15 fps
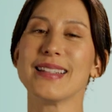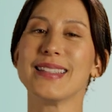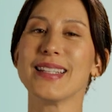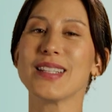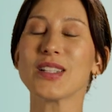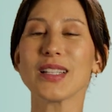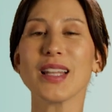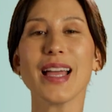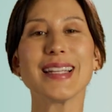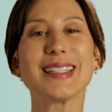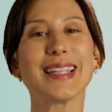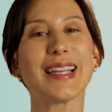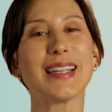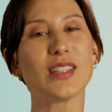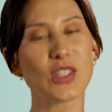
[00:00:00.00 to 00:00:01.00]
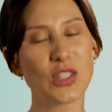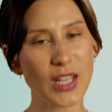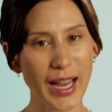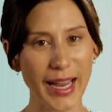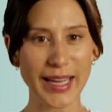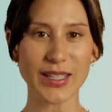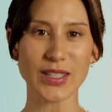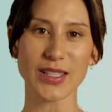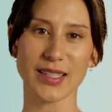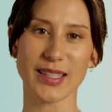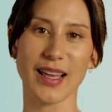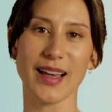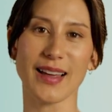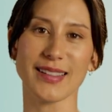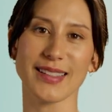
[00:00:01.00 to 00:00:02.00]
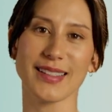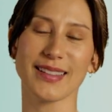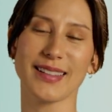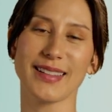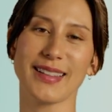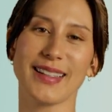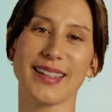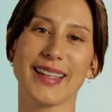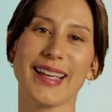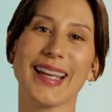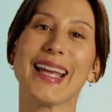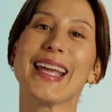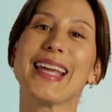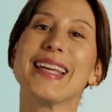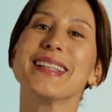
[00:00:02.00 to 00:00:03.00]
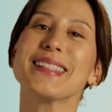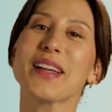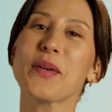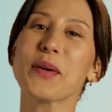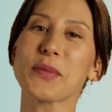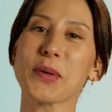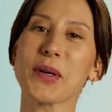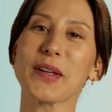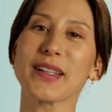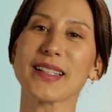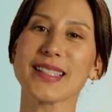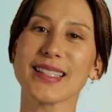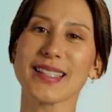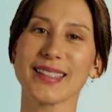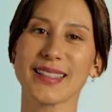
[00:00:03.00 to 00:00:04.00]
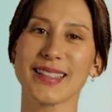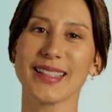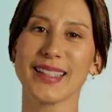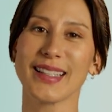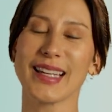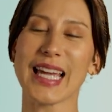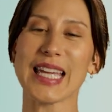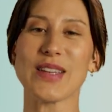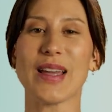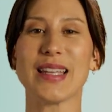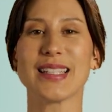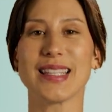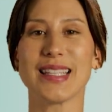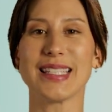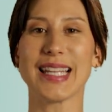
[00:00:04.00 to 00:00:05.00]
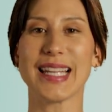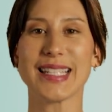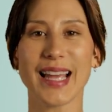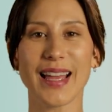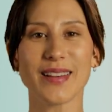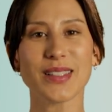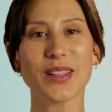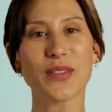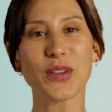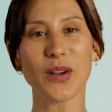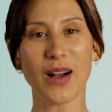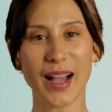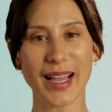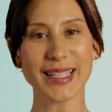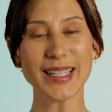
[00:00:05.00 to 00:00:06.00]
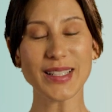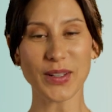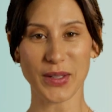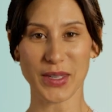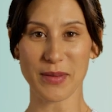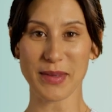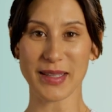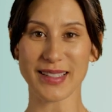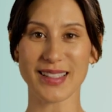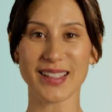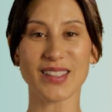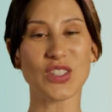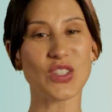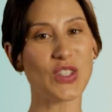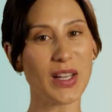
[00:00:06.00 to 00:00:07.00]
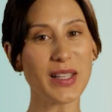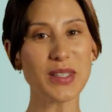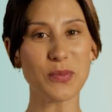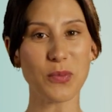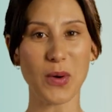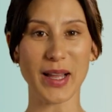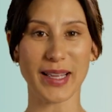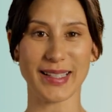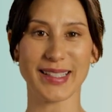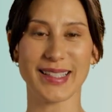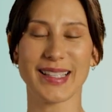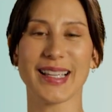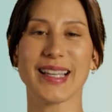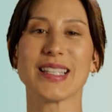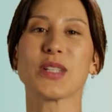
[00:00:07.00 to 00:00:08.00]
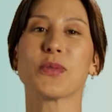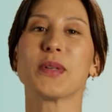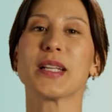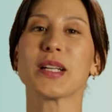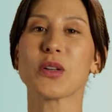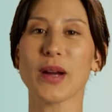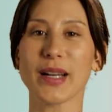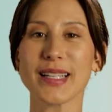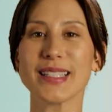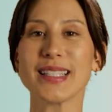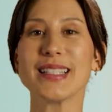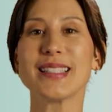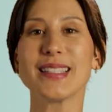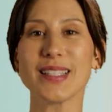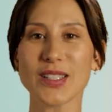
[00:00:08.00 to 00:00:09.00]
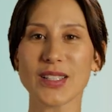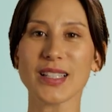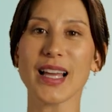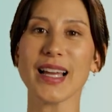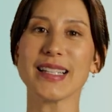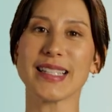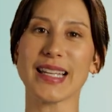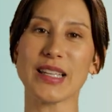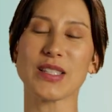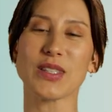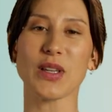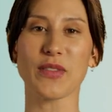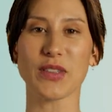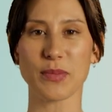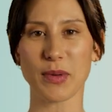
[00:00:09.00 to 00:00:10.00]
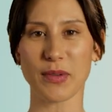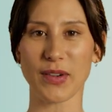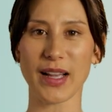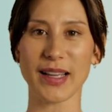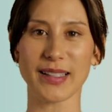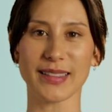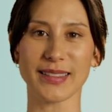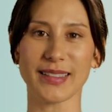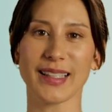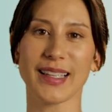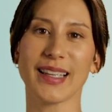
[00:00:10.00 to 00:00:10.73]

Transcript: Digital ID changes that. Here's how it works. You enter the details of your ID documents just once to an accredited digital ID service provider